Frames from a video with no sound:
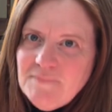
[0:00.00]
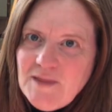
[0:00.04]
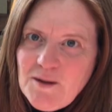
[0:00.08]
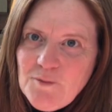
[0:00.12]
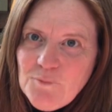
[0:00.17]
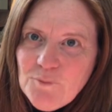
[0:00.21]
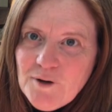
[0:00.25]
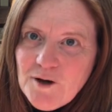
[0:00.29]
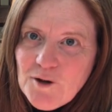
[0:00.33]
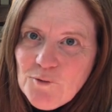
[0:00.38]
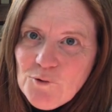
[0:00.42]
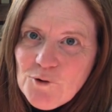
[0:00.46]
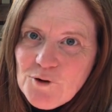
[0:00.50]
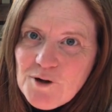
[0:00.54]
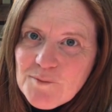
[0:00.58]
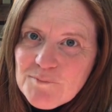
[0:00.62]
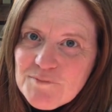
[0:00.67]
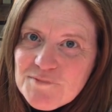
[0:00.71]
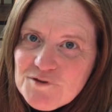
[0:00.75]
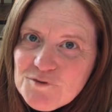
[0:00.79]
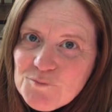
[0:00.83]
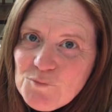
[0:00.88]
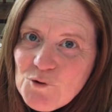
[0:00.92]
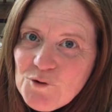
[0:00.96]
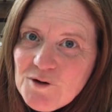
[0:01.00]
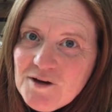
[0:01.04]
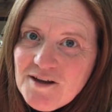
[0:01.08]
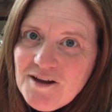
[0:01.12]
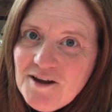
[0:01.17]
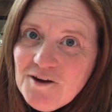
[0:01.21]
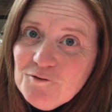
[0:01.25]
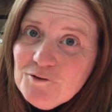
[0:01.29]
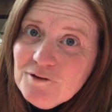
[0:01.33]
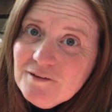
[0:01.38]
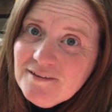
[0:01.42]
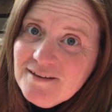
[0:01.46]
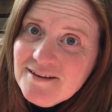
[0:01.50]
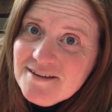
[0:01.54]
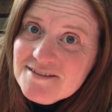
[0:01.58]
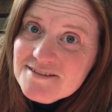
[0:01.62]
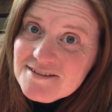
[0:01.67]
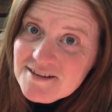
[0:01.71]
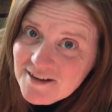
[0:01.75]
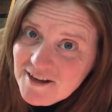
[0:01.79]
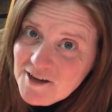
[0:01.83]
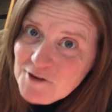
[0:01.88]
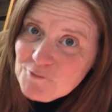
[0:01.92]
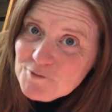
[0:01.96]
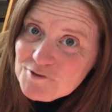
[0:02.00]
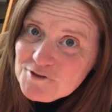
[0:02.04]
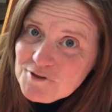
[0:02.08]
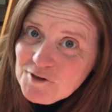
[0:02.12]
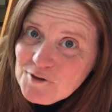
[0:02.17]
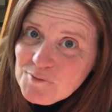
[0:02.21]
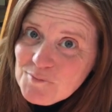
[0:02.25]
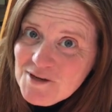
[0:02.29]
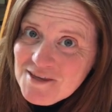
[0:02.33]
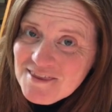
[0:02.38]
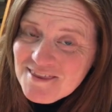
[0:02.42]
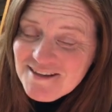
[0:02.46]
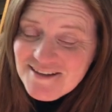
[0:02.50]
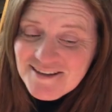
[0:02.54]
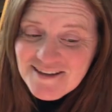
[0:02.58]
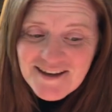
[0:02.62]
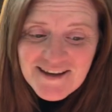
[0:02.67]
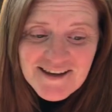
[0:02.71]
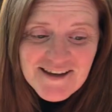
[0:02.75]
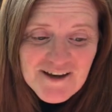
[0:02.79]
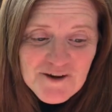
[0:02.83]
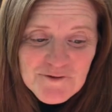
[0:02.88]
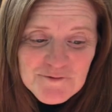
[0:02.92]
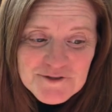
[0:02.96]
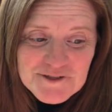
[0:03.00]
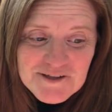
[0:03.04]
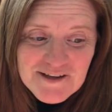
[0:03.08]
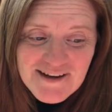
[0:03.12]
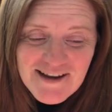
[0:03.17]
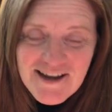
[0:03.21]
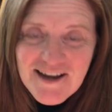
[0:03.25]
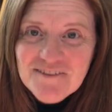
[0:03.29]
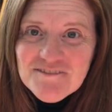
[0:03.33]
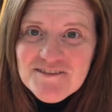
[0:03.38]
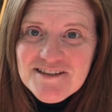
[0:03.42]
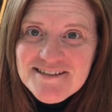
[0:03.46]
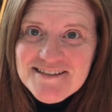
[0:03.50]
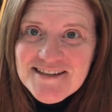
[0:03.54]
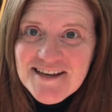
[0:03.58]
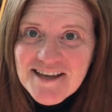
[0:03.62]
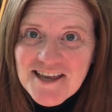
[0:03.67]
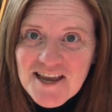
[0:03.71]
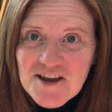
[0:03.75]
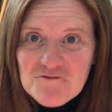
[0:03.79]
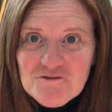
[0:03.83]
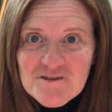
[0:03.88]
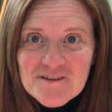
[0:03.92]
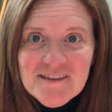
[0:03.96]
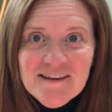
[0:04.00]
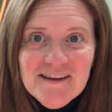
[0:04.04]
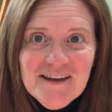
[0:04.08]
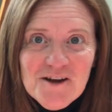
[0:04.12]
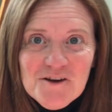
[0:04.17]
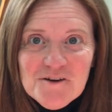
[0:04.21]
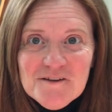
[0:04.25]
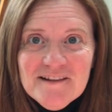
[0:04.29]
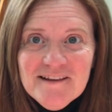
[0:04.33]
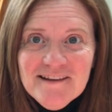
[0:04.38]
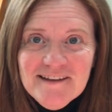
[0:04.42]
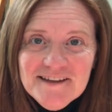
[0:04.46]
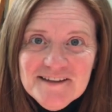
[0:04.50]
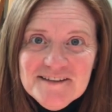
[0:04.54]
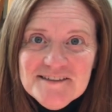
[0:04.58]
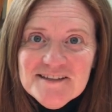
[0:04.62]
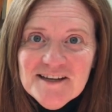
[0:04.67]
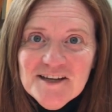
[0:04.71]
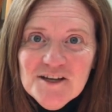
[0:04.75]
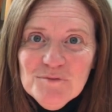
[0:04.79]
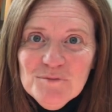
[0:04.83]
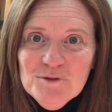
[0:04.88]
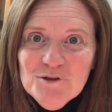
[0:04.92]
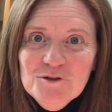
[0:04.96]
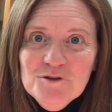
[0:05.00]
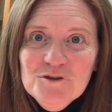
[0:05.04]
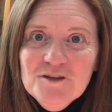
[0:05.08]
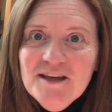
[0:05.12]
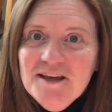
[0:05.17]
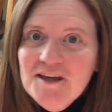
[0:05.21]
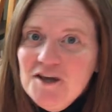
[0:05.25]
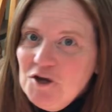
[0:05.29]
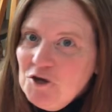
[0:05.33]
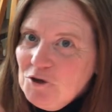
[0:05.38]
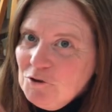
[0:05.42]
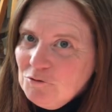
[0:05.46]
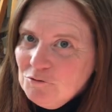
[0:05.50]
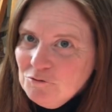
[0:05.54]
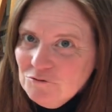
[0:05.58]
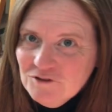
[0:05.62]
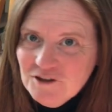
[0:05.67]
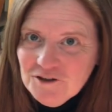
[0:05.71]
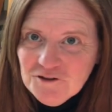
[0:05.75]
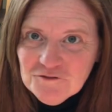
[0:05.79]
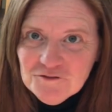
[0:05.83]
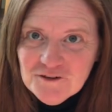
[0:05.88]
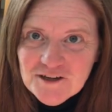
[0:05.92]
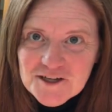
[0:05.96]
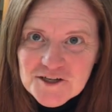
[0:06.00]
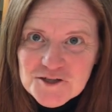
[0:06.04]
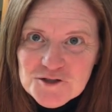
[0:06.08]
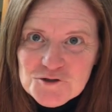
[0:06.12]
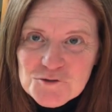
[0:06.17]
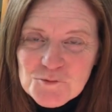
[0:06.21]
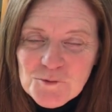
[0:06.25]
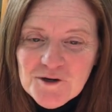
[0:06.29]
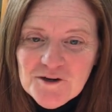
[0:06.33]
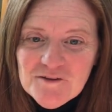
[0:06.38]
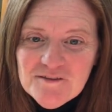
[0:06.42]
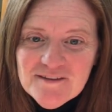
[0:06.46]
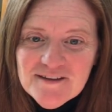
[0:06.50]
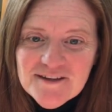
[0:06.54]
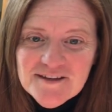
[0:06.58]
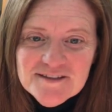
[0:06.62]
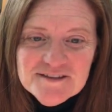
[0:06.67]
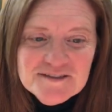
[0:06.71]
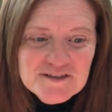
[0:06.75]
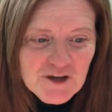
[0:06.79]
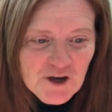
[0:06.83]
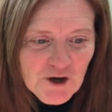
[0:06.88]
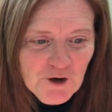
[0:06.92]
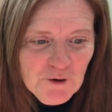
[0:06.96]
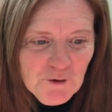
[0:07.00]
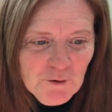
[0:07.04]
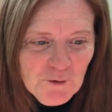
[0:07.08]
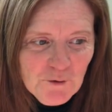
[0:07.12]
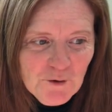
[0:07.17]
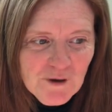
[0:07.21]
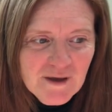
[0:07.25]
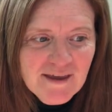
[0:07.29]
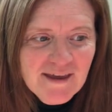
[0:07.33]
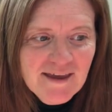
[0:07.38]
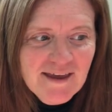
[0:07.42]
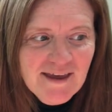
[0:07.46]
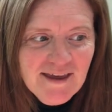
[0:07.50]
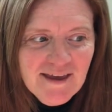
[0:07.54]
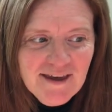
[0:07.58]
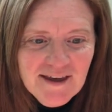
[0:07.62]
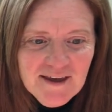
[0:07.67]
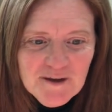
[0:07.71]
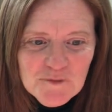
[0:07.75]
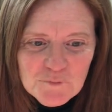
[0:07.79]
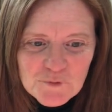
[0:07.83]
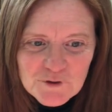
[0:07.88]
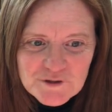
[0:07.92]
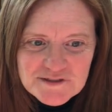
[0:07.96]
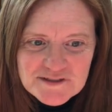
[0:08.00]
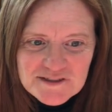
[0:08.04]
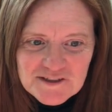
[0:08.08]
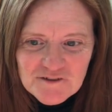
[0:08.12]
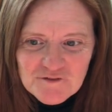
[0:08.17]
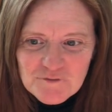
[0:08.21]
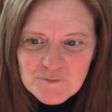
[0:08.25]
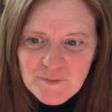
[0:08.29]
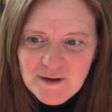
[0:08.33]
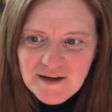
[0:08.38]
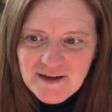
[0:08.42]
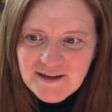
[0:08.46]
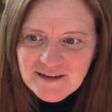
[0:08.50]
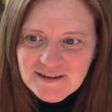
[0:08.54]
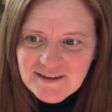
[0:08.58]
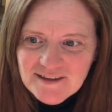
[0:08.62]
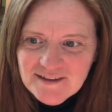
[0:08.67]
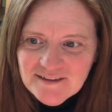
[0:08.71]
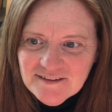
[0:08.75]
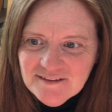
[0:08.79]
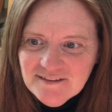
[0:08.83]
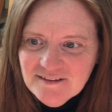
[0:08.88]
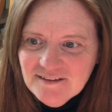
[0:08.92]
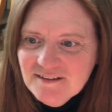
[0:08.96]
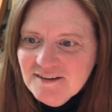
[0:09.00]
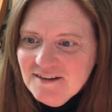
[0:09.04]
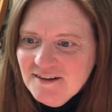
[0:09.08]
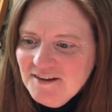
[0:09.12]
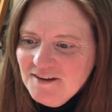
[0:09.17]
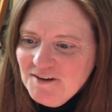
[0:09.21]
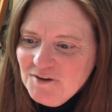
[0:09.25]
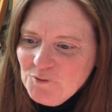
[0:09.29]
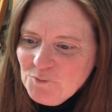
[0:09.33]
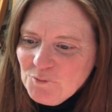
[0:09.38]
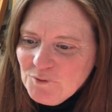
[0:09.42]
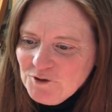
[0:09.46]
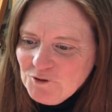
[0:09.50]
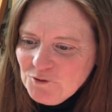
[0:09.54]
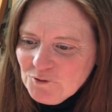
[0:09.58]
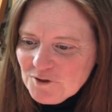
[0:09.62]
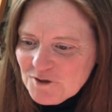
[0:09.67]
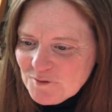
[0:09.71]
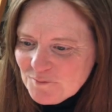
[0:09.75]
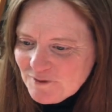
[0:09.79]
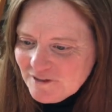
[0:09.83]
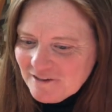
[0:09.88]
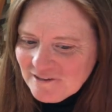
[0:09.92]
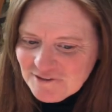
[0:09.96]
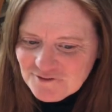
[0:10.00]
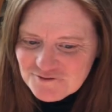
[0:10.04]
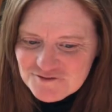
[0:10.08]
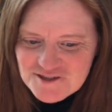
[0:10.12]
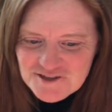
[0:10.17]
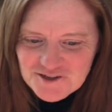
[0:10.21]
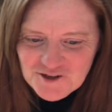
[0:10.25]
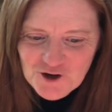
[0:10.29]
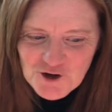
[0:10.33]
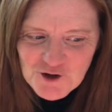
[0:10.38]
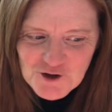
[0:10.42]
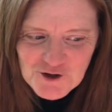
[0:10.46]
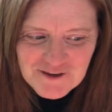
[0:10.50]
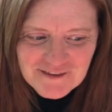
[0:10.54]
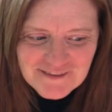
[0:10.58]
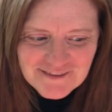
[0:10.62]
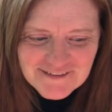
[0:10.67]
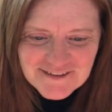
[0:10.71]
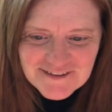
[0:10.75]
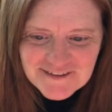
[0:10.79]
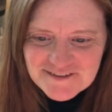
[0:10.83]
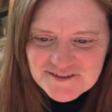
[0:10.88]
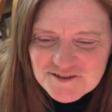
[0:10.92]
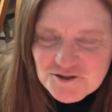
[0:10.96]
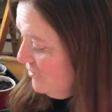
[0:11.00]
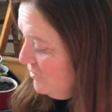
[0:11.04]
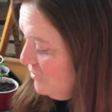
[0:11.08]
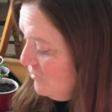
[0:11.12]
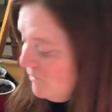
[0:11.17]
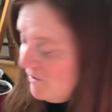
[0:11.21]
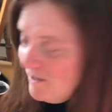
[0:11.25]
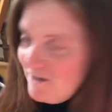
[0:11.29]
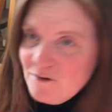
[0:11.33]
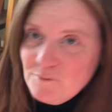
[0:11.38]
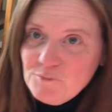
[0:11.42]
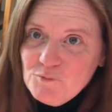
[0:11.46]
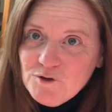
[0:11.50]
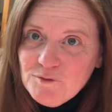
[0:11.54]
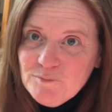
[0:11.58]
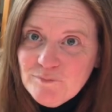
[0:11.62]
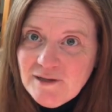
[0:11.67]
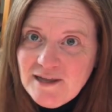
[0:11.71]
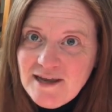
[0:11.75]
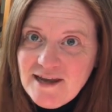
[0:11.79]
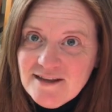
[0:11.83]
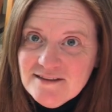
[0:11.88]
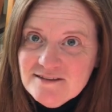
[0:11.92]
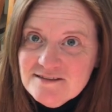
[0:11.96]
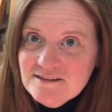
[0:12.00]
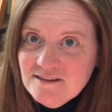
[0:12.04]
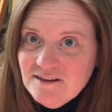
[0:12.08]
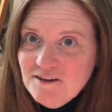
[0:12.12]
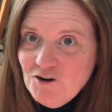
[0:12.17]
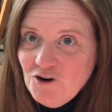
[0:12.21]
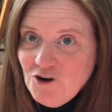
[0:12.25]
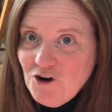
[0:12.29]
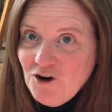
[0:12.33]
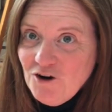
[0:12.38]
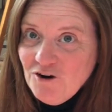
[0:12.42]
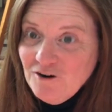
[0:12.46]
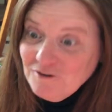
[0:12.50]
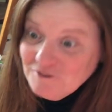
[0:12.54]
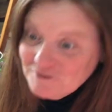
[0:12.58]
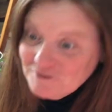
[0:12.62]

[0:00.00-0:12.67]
When I woke up this morning, I realized today was going to be the day I was going to have to take everything out of the light table, rearrange where things go, and put stuff back in. When you're in the middle of starting things, you end up with plants that are